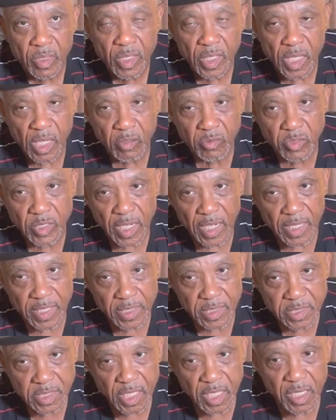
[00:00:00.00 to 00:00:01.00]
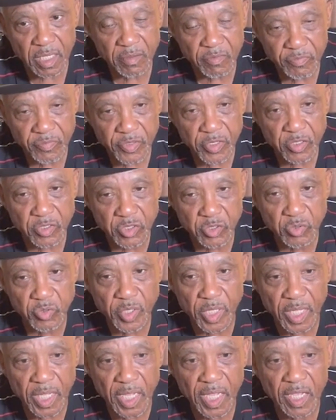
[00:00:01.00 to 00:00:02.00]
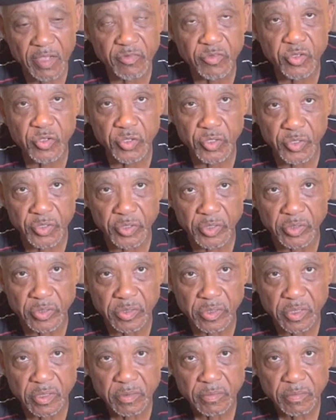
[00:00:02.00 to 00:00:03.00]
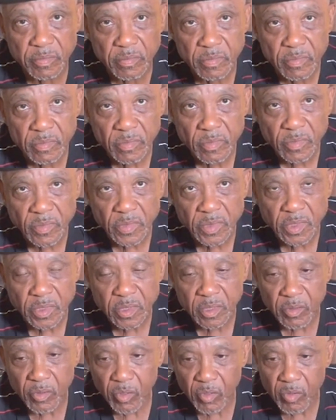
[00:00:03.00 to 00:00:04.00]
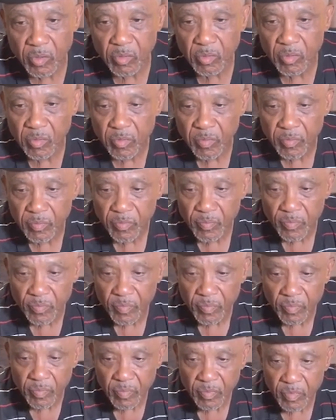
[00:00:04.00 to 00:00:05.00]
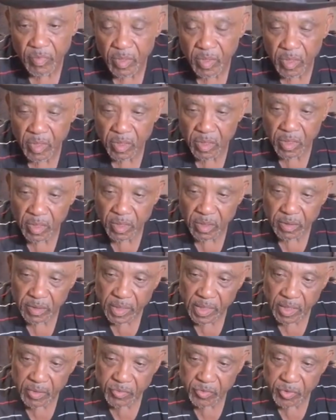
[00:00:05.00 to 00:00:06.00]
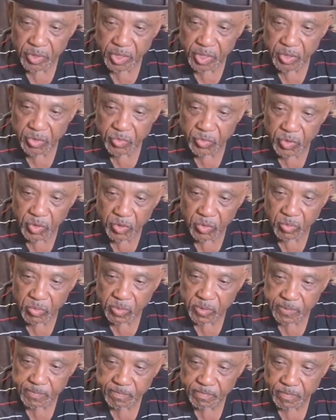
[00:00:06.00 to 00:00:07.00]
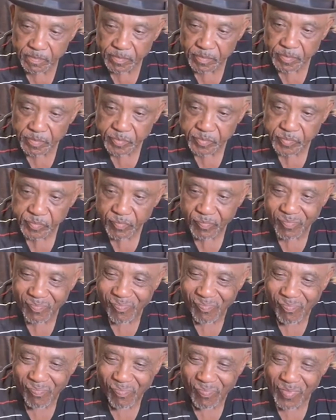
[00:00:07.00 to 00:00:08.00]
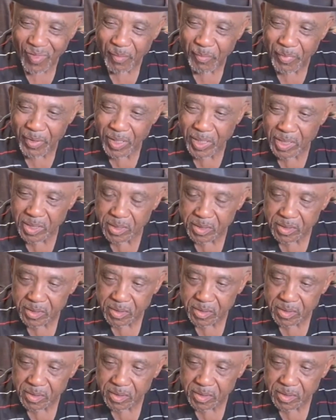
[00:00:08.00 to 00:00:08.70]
I had stayed in the field 2.5 years. You know, then I was lead row. But,